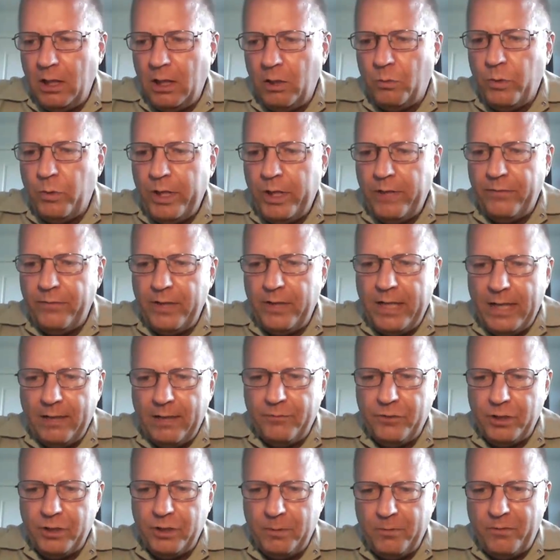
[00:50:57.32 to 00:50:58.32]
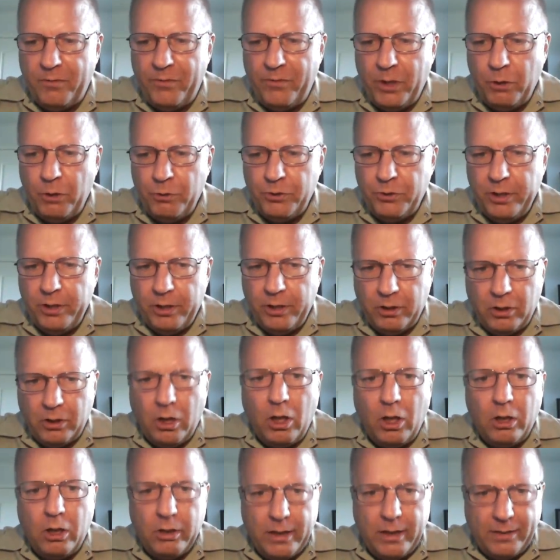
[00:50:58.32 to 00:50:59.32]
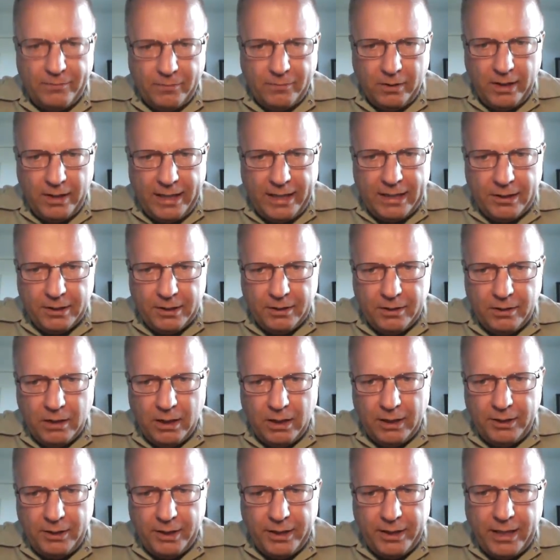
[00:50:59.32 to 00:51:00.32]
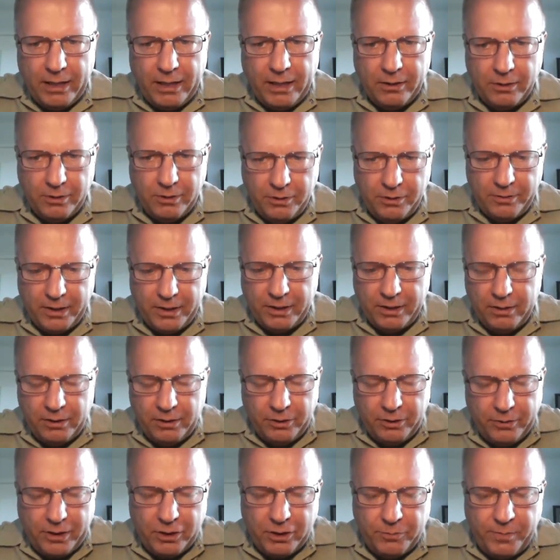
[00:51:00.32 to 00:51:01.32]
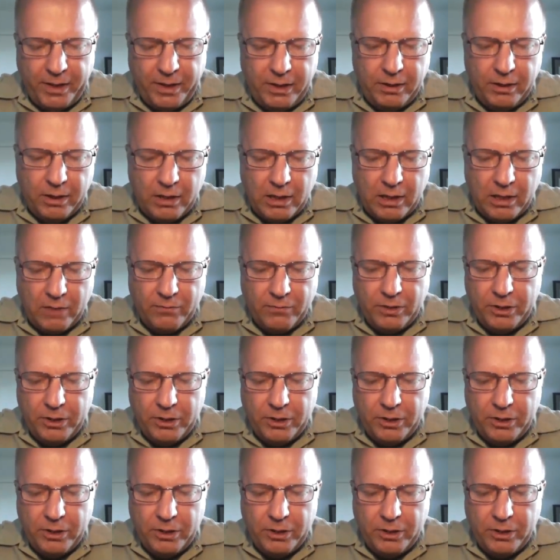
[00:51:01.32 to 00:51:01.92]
Uh, we even have some of those that are RF linked uh, together to, to expand the